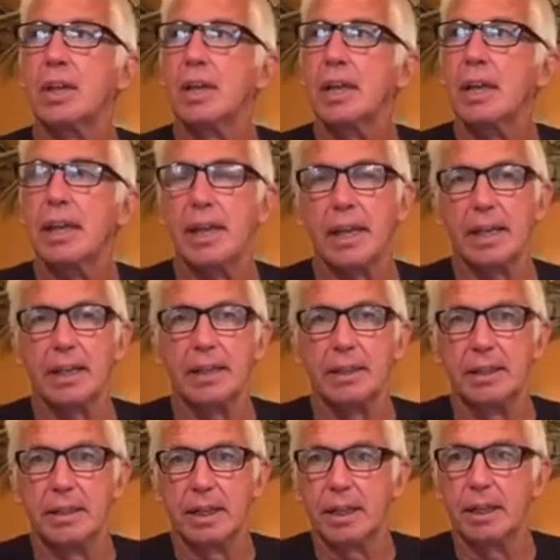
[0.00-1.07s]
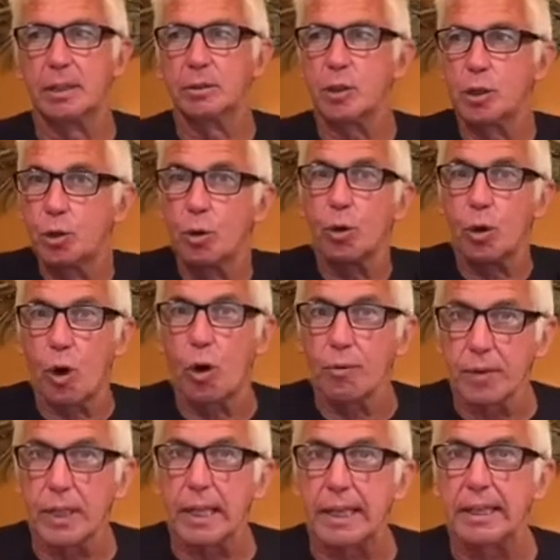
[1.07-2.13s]
and you were
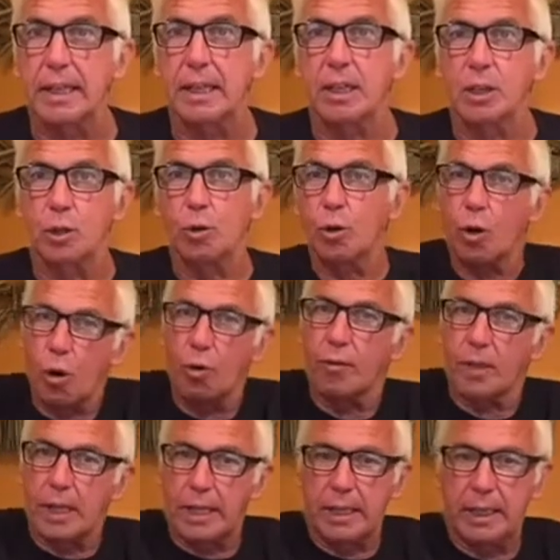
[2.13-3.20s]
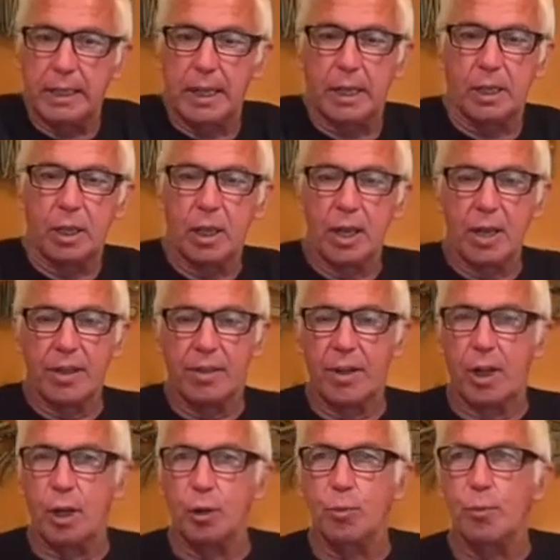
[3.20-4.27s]
overlanding. You were overlanding then.
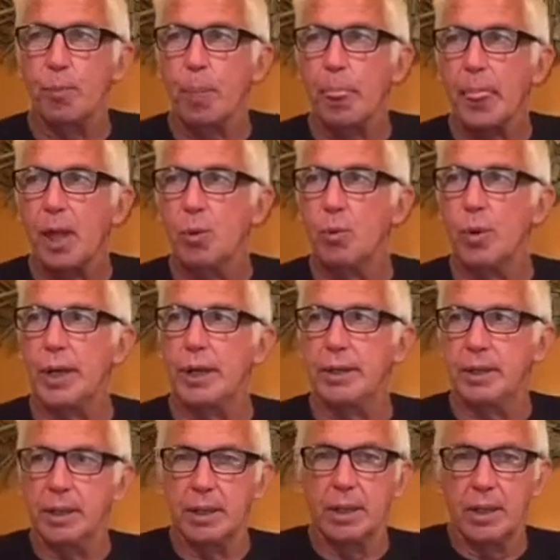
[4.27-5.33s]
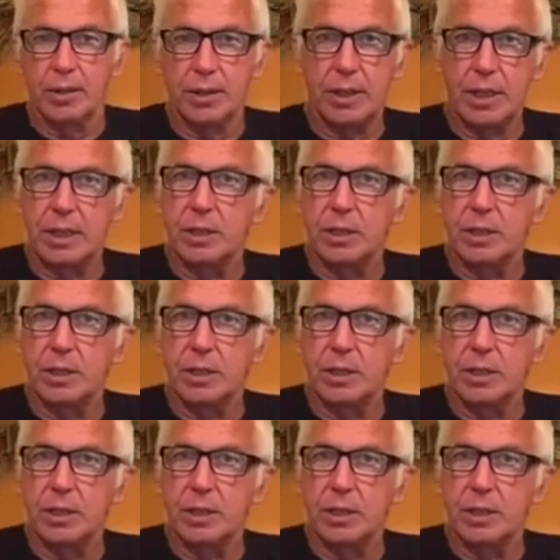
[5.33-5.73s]
Then when the